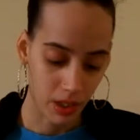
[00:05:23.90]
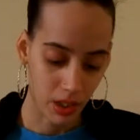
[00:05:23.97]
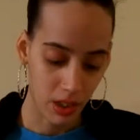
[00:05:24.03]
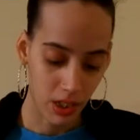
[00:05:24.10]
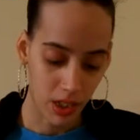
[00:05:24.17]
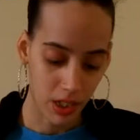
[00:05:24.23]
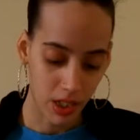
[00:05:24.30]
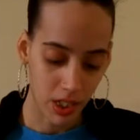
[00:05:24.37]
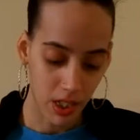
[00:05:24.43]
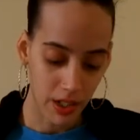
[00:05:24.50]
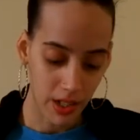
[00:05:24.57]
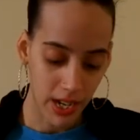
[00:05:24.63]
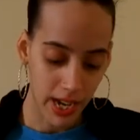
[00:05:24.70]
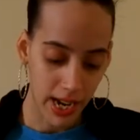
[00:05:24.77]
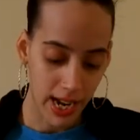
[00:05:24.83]

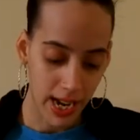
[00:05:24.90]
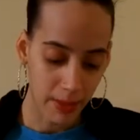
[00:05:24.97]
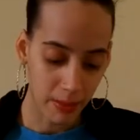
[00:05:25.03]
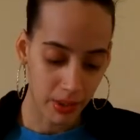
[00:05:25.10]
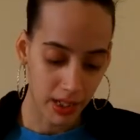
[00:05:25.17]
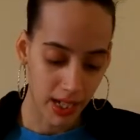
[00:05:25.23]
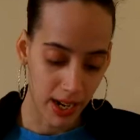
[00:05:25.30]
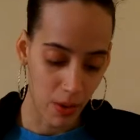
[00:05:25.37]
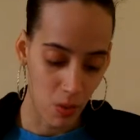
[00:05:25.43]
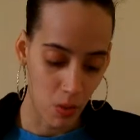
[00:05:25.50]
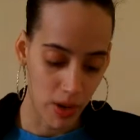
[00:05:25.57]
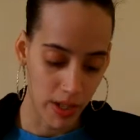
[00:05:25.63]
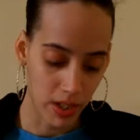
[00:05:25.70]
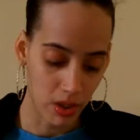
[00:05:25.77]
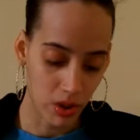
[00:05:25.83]
Another app that I
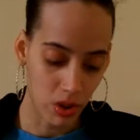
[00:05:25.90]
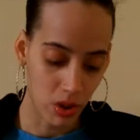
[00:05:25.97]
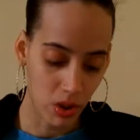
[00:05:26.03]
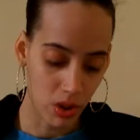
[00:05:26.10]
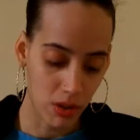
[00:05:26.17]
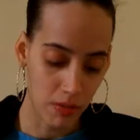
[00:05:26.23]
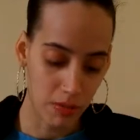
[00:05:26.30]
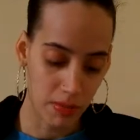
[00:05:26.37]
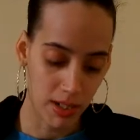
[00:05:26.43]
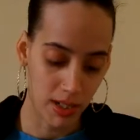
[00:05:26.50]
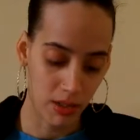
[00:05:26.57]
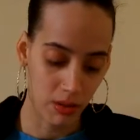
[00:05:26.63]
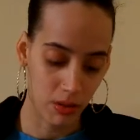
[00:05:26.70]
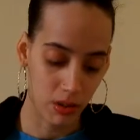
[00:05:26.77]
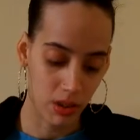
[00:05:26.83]
want to talk
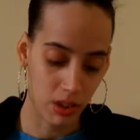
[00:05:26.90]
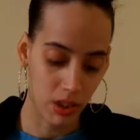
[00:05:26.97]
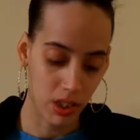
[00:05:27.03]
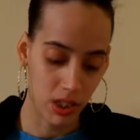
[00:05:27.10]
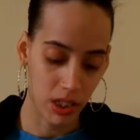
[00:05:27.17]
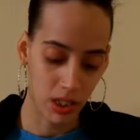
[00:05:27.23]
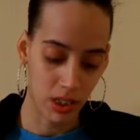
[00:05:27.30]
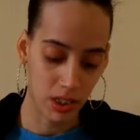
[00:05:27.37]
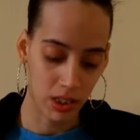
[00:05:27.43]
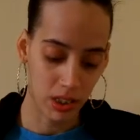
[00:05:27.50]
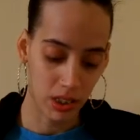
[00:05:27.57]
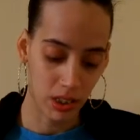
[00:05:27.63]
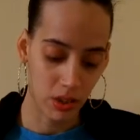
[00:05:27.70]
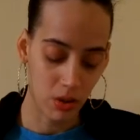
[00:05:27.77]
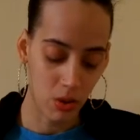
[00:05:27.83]
about
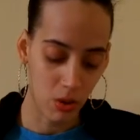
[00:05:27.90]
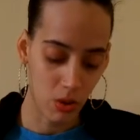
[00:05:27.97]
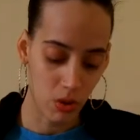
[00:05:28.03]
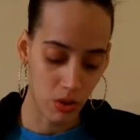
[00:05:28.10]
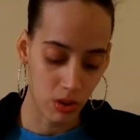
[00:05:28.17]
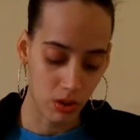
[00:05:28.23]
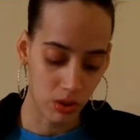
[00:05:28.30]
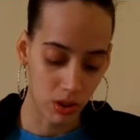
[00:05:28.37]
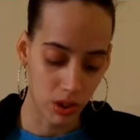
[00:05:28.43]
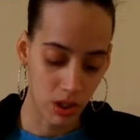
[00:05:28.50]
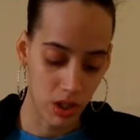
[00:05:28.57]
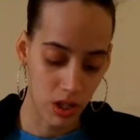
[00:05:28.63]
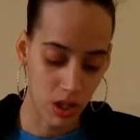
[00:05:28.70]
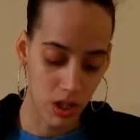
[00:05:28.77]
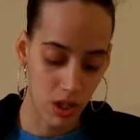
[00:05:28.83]
is called
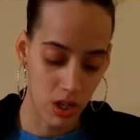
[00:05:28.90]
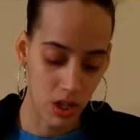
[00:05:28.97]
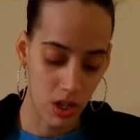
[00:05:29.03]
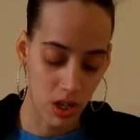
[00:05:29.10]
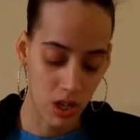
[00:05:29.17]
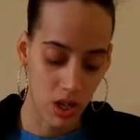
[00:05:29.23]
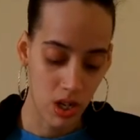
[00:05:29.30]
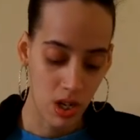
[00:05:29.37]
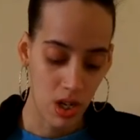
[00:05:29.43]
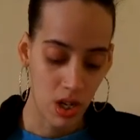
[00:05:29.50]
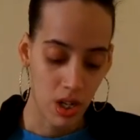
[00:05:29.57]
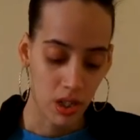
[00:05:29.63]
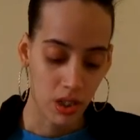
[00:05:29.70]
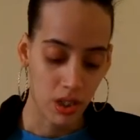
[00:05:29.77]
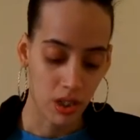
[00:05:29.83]

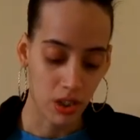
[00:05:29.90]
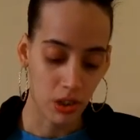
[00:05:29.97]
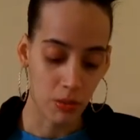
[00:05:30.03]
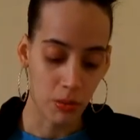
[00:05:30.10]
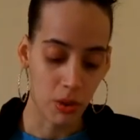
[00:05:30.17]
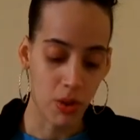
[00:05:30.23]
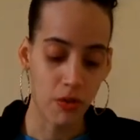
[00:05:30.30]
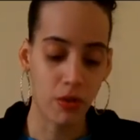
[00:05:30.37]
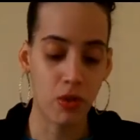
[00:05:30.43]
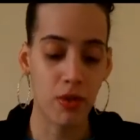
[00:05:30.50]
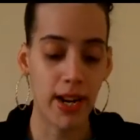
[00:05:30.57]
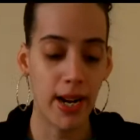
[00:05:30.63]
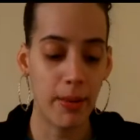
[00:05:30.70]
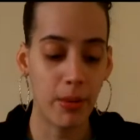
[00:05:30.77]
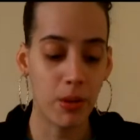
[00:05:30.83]
the Smurf
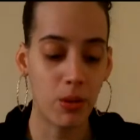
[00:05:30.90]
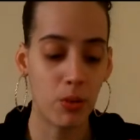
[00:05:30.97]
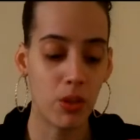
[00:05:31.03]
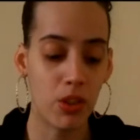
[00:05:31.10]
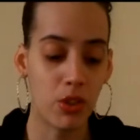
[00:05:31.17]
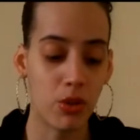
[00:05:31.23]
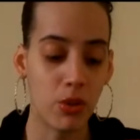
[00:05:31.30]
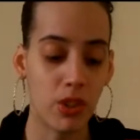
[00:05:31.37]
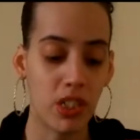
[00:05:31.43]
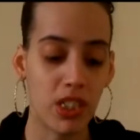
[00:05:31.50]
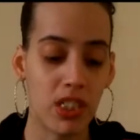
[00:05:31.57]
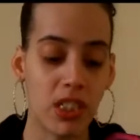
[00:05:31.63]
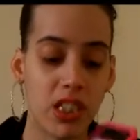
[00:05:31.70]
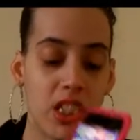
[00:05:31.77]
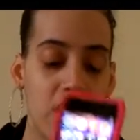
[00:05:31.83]
Grabber, which you could
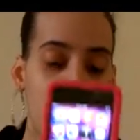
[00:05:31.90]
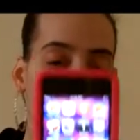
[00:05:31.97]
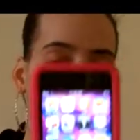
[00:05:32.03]
see